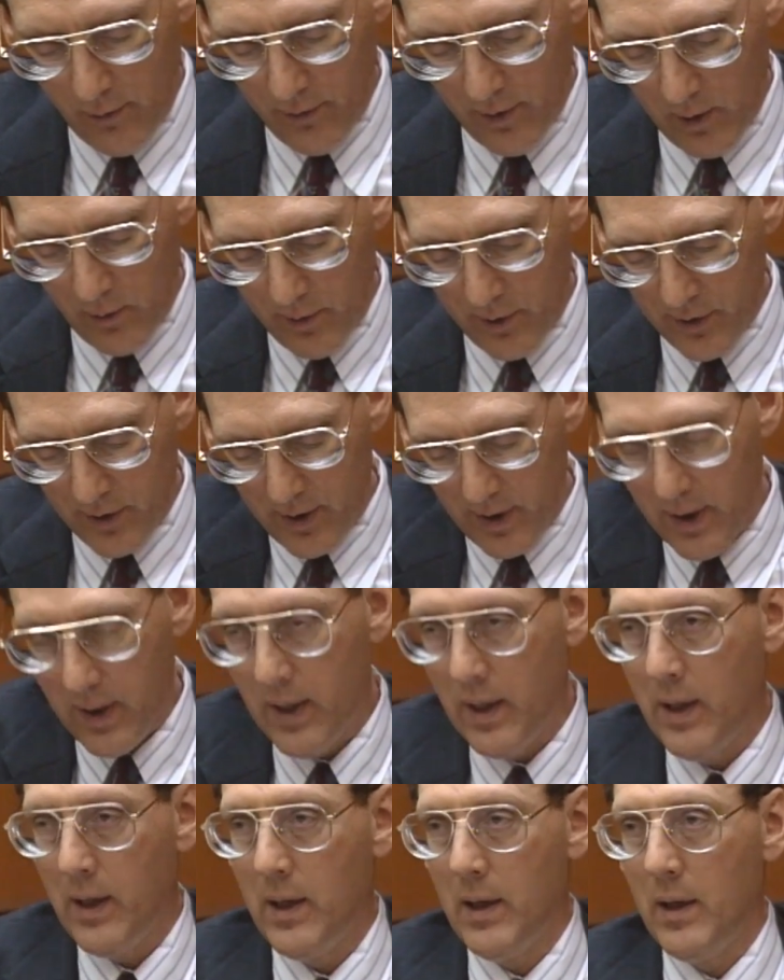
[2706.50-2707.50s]
There was
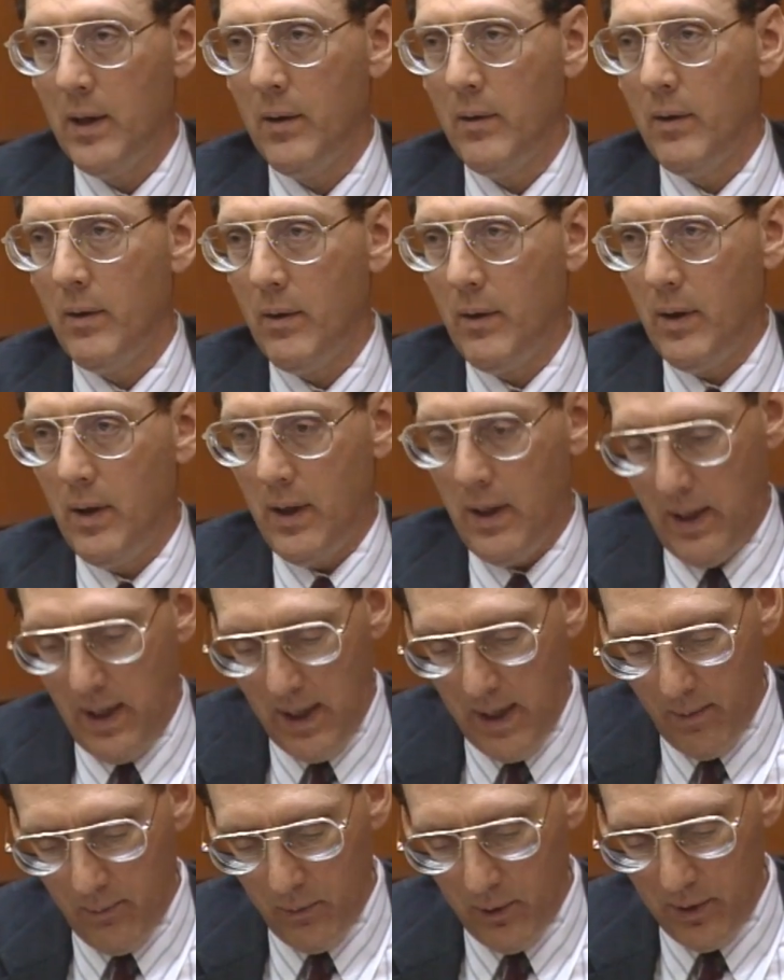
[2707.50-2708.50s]

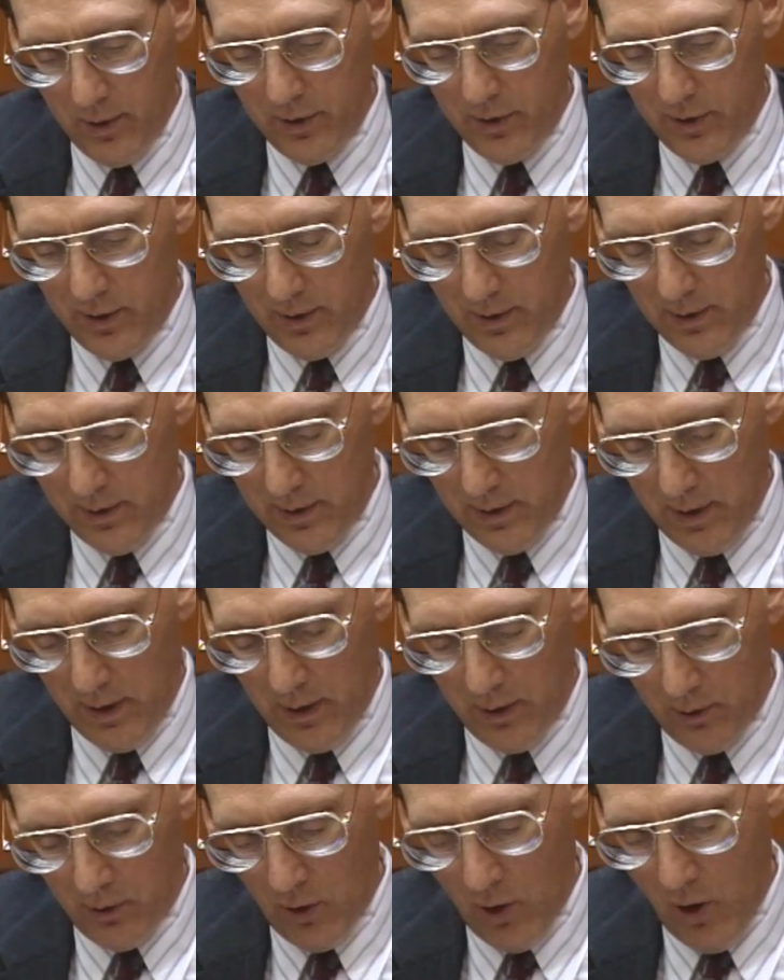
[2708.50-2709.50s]
hemorrhage
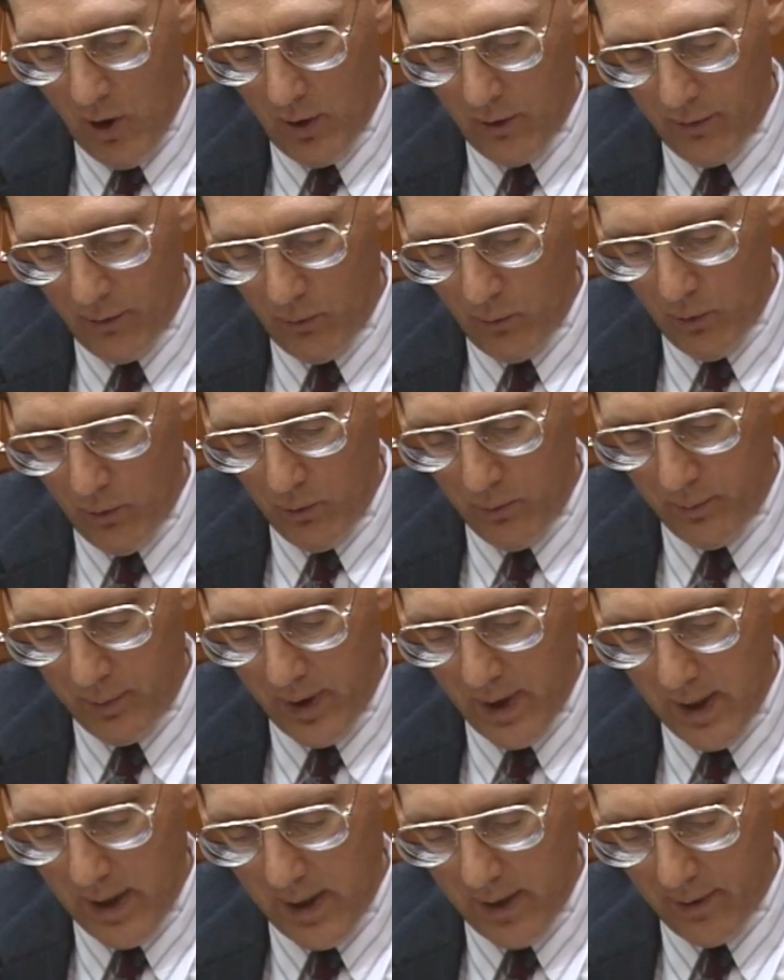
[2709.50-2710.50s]
along the wound
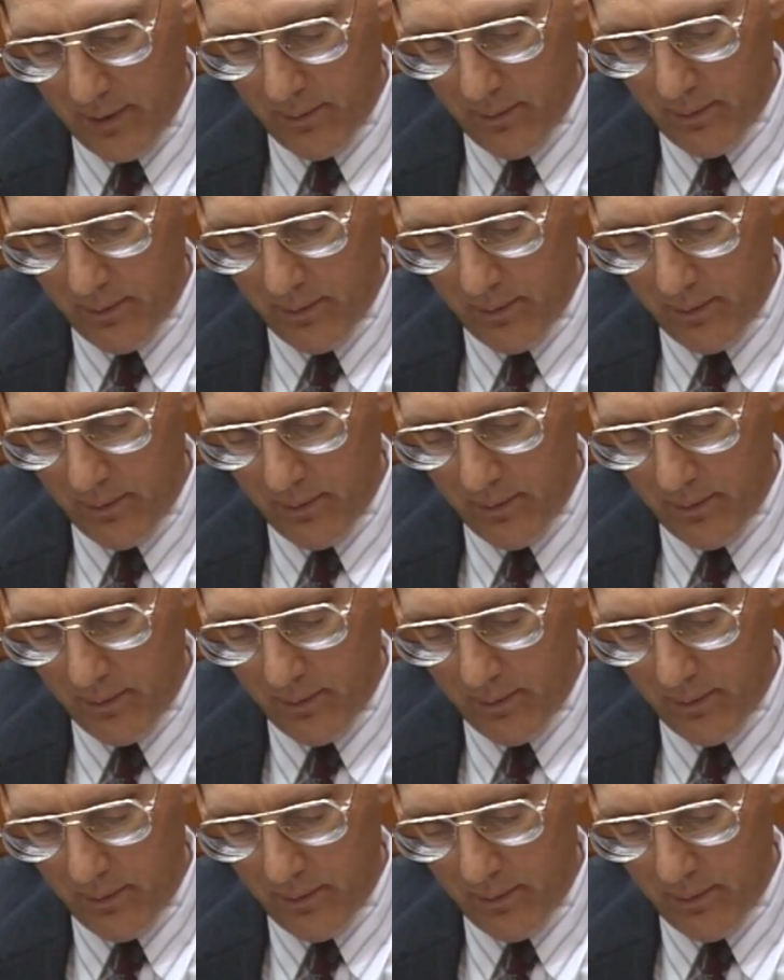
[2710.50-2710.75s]
path,